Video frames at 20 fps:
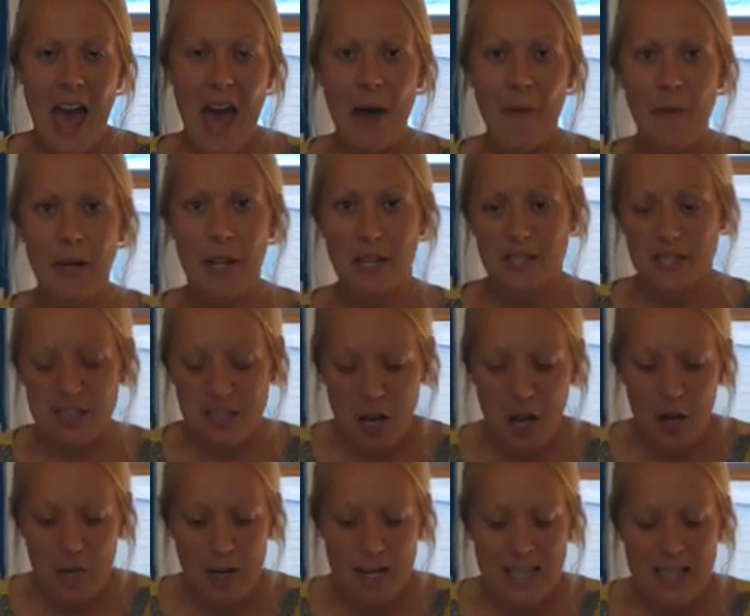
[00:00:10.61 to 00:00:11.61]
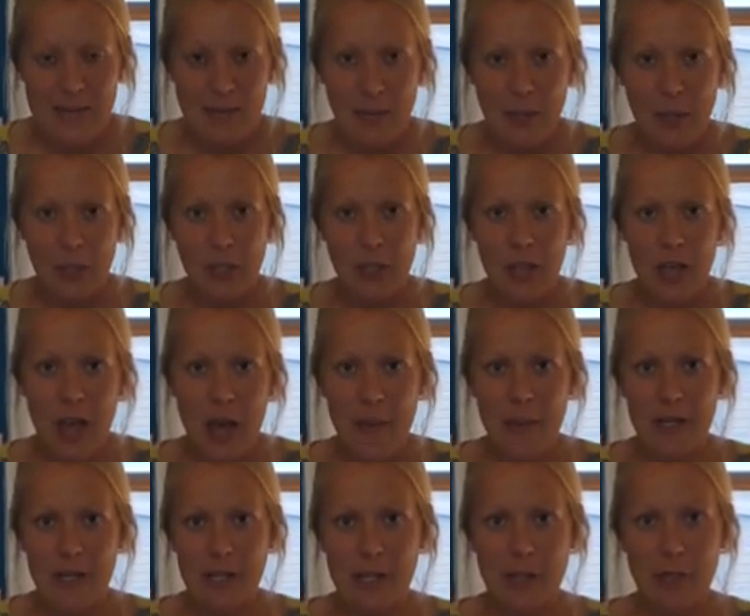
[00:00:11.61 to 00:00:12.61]
And we're going to start really small
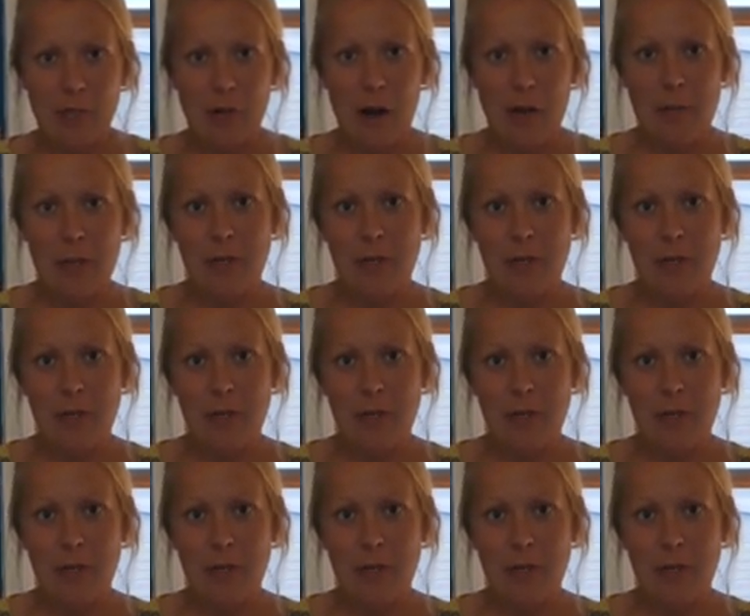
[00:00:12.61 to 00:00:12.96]
and we're going to grow